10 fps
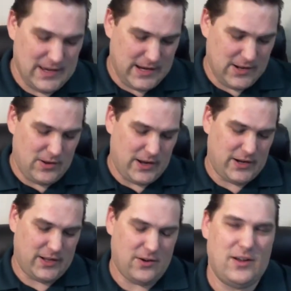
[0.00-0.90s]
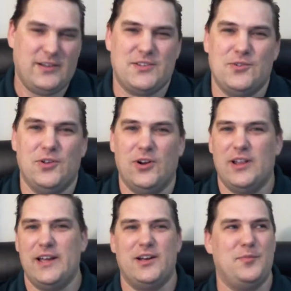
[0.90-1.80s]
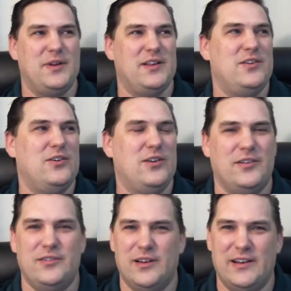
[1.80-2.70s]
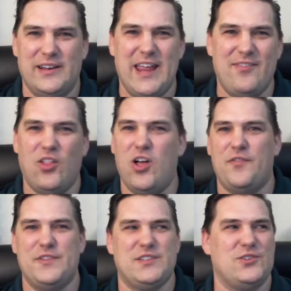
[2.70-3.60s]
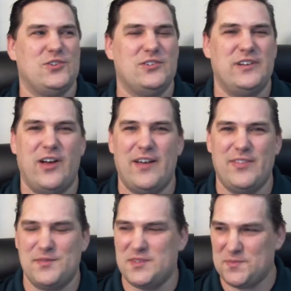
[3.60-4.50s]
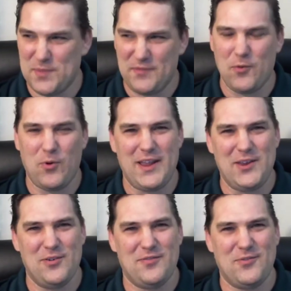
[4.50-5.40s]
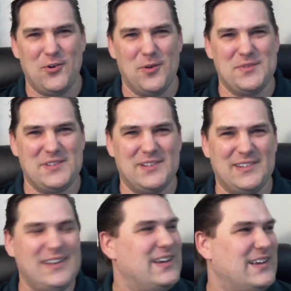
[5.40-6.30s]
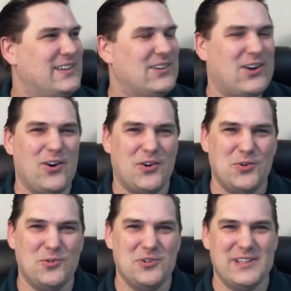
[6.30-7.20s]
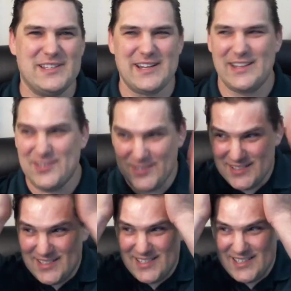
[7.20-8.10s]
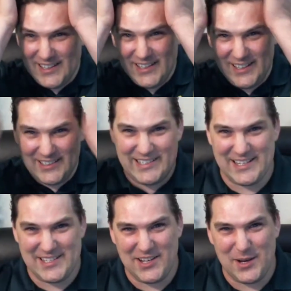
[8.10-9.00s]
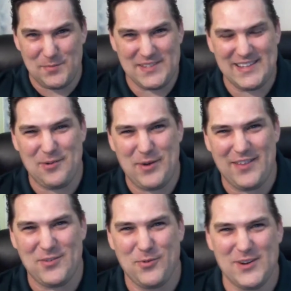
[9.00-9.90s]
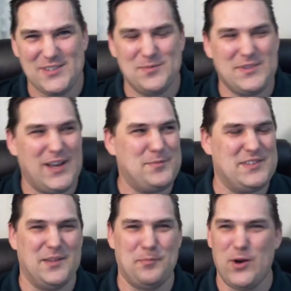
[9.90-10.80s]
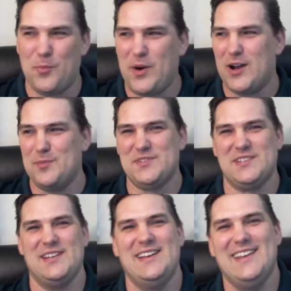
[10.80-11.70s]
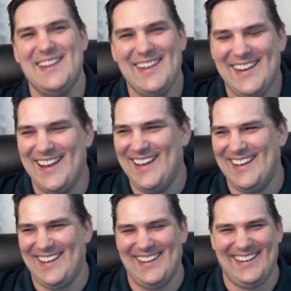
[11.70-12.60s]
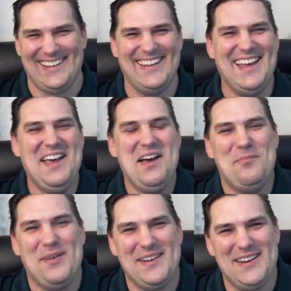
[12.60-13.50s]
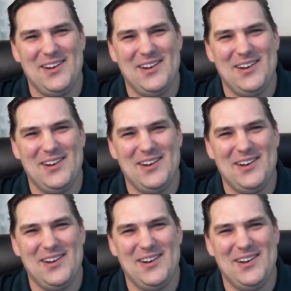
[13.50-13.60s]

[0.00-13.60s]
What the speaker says: I could have gone to school early. I could have been a naval officer, have the spiffy white uniforms and look all cool instead of those silly little Dixie cups that we have to wear sometimes and the bell bottoms. But,